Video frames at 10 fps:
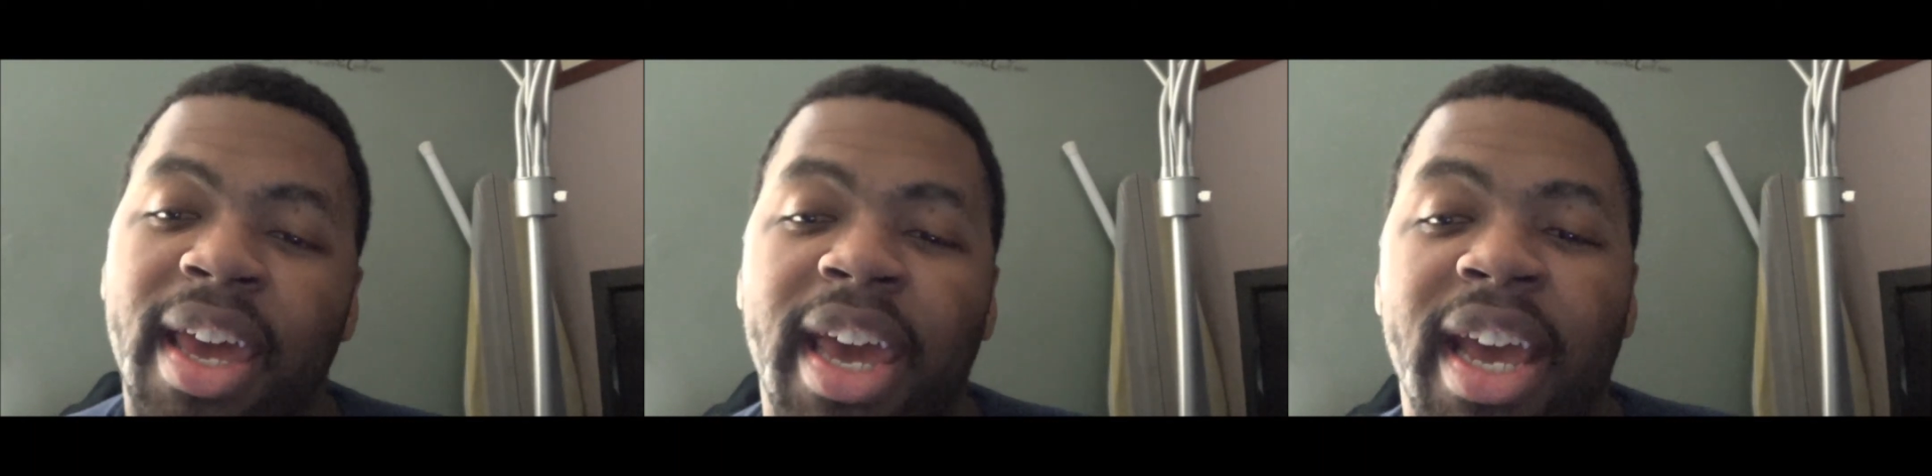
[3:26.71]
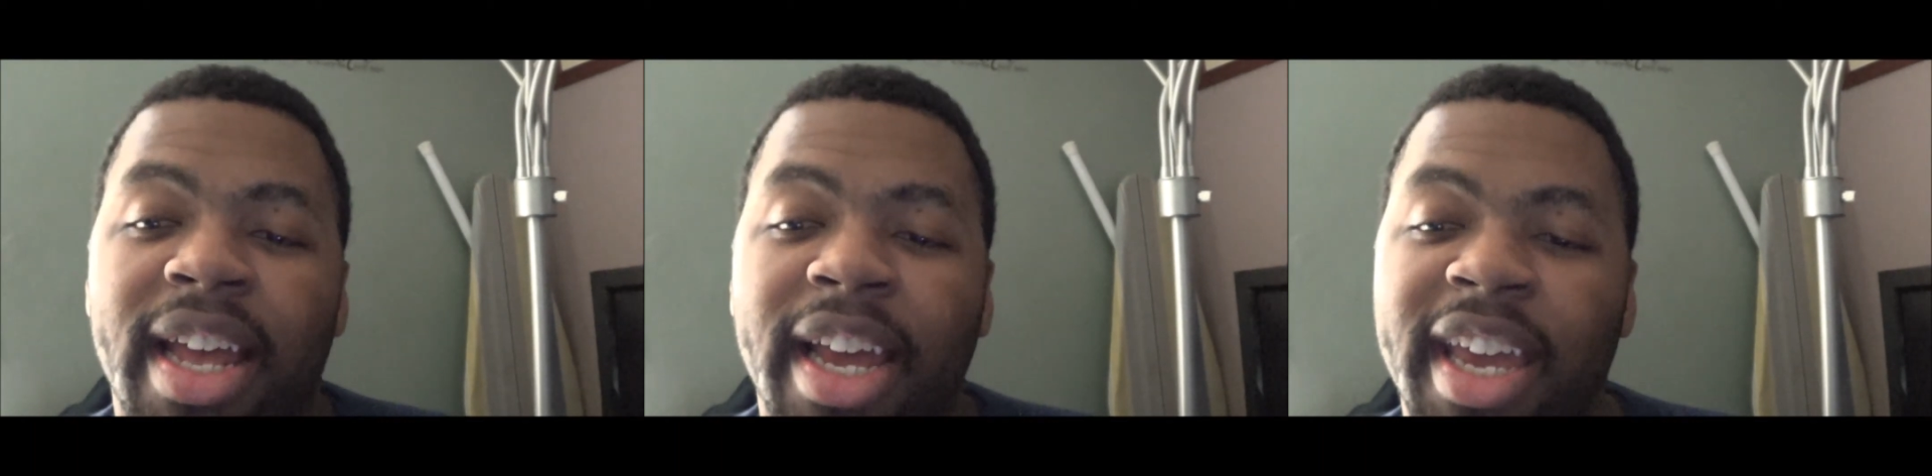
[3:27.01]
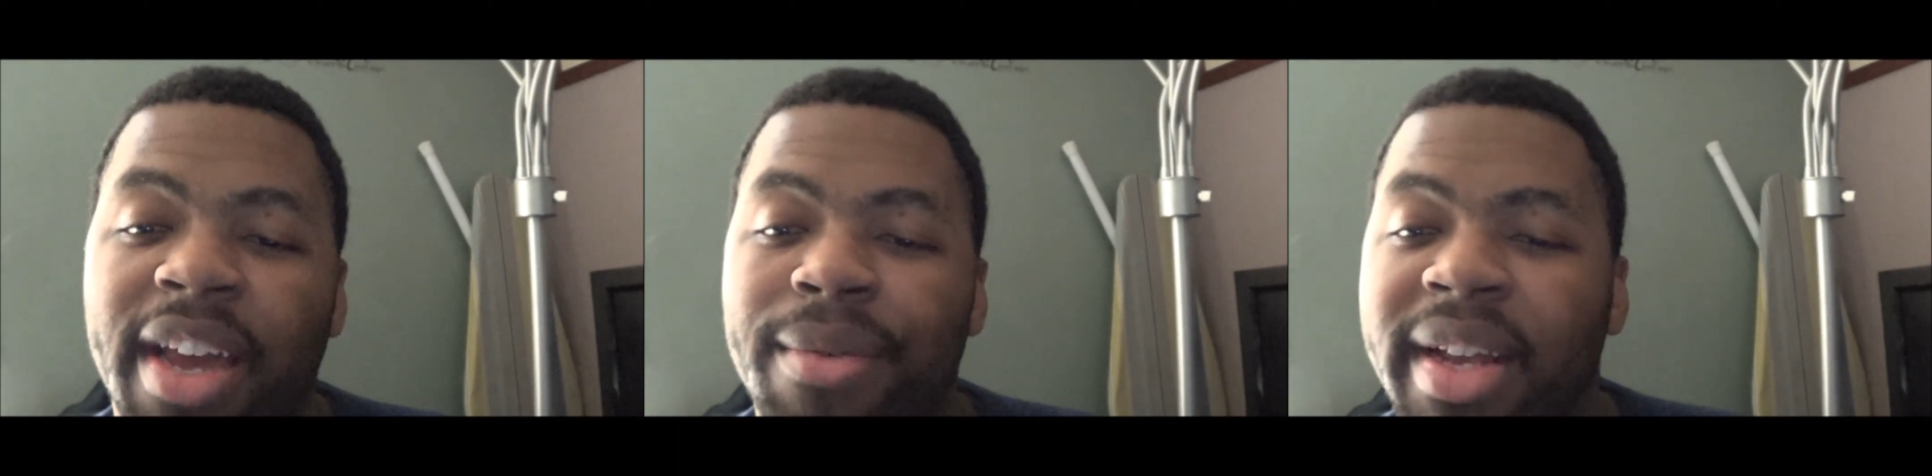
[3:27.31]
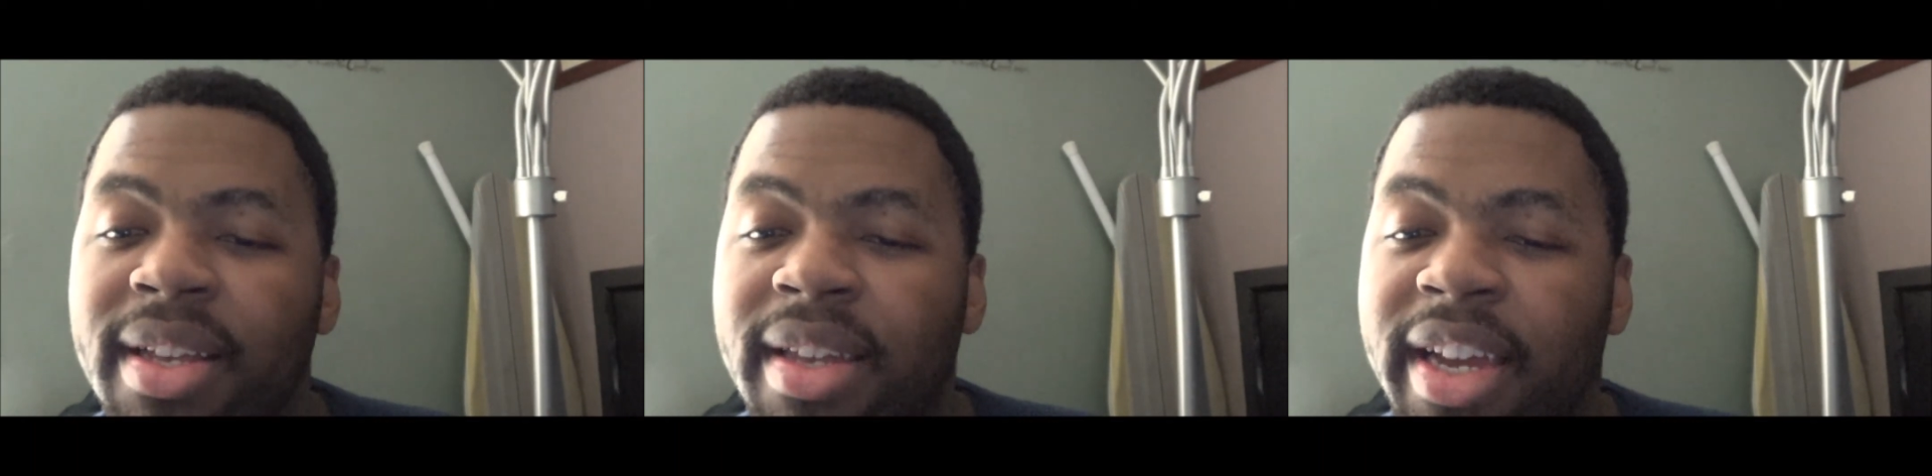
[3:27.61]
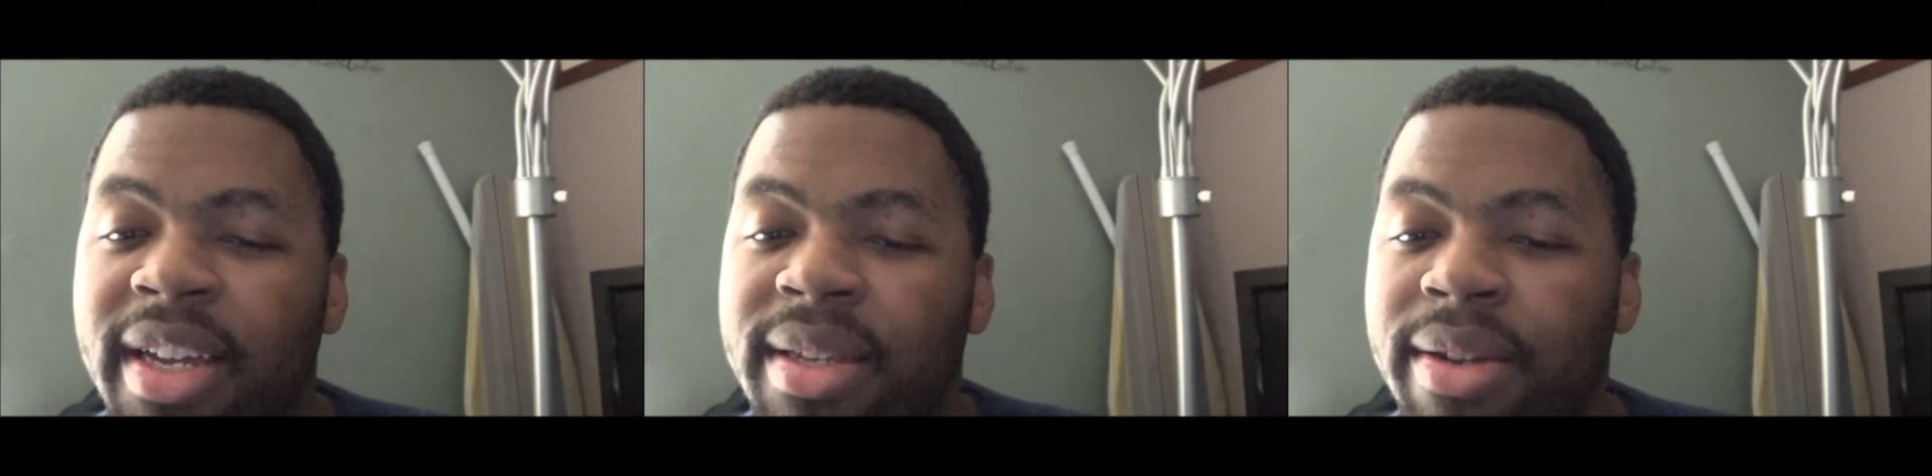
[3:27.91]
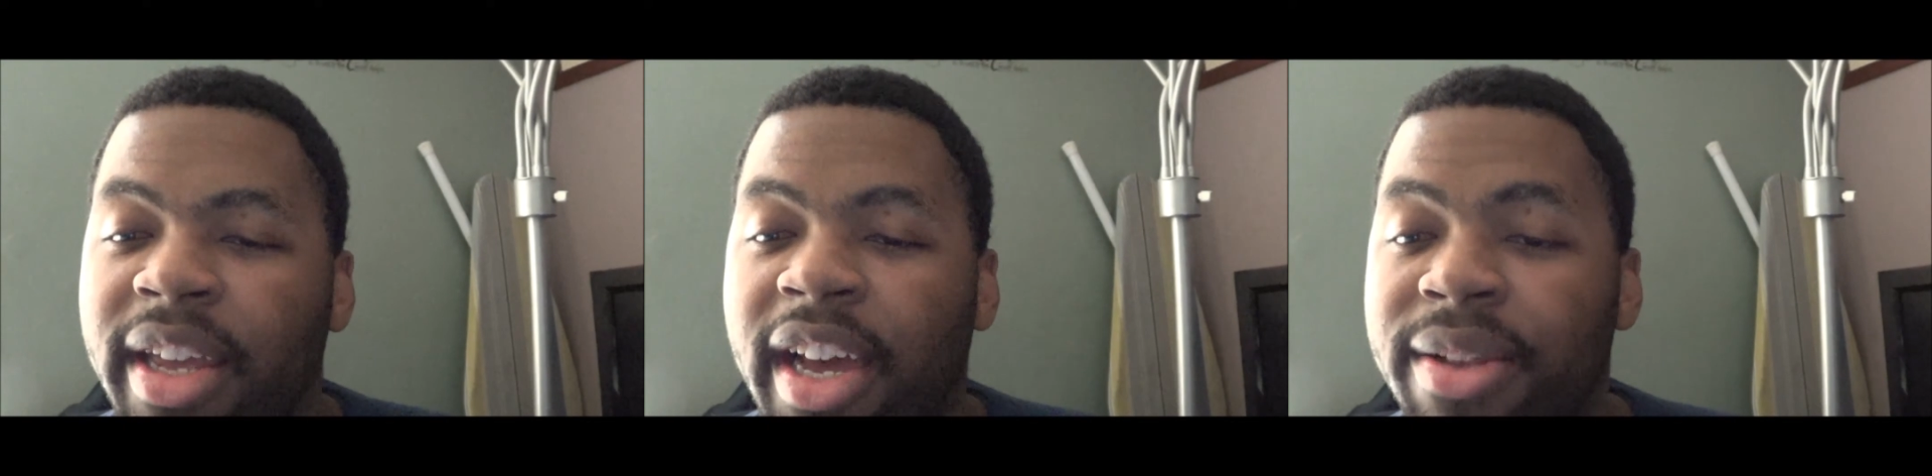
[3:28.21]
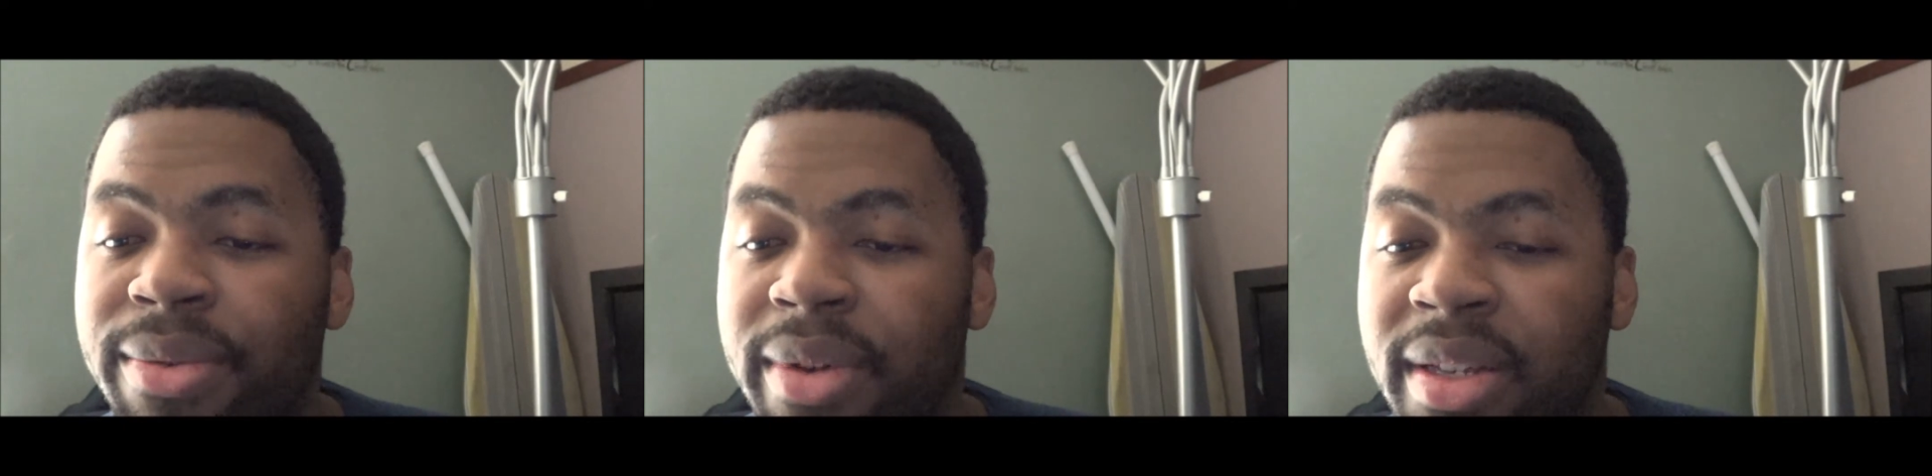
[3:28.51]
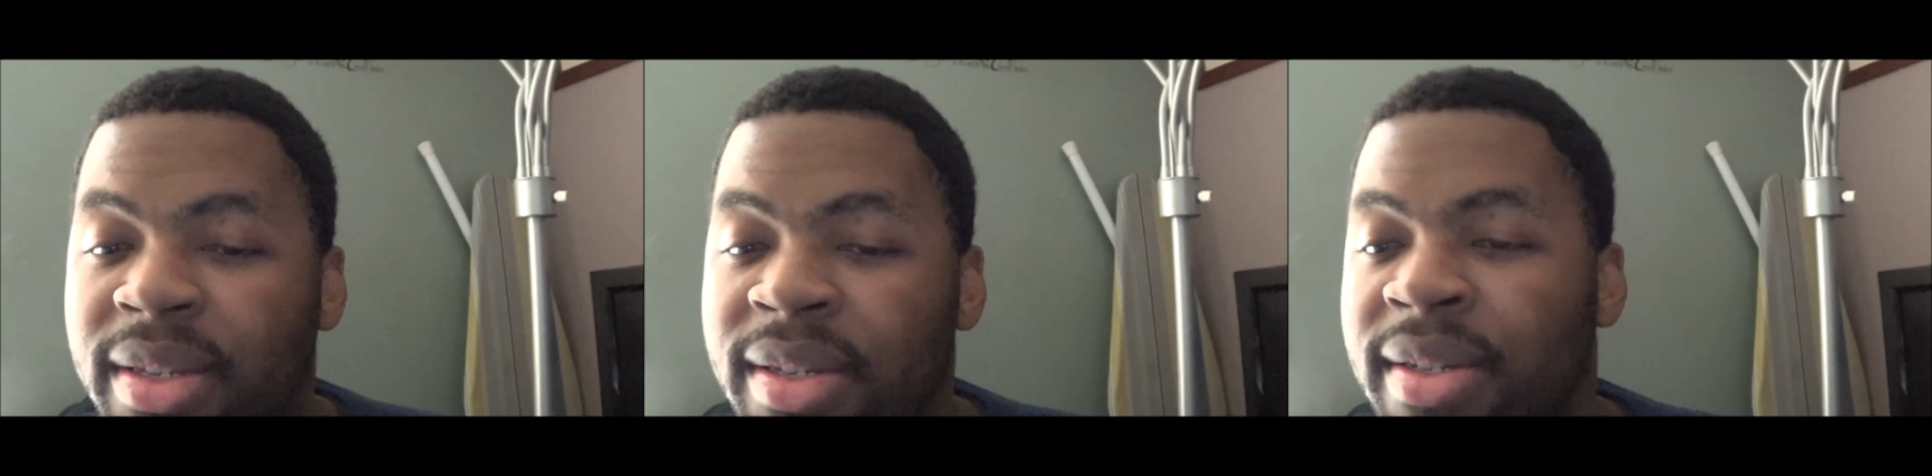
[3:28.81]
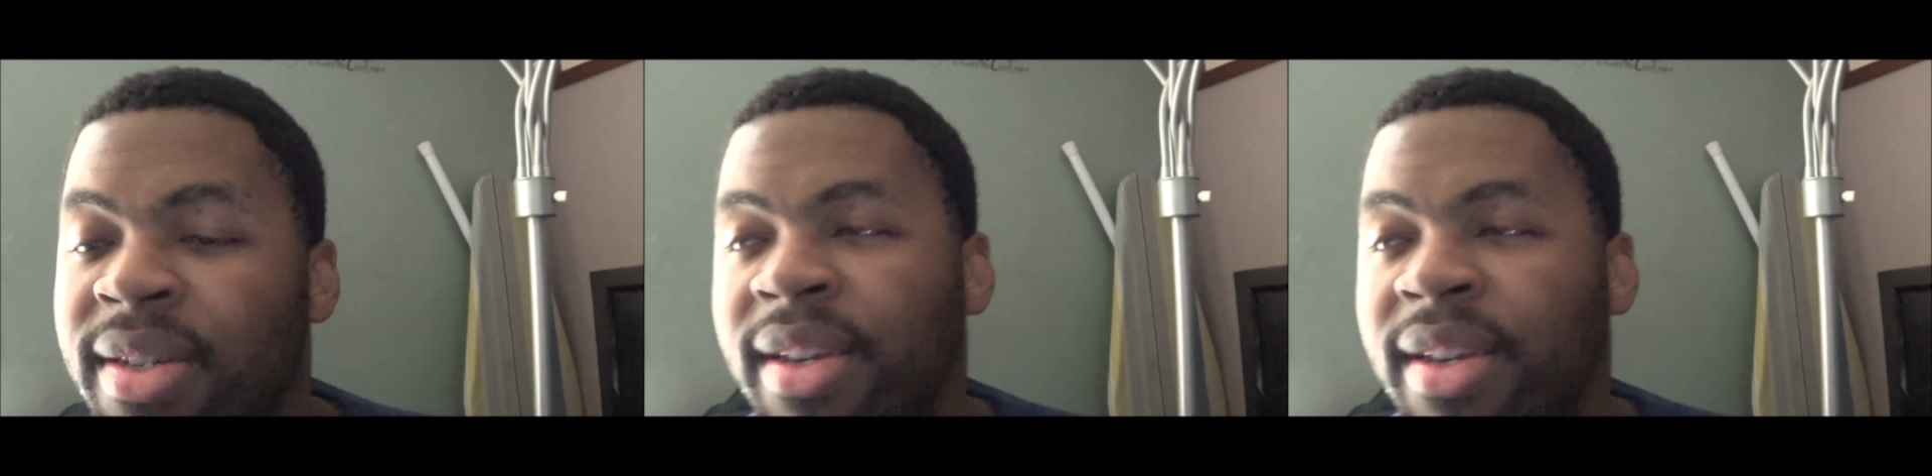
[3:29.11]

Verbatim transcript: and I can't wait to dig into the other ones.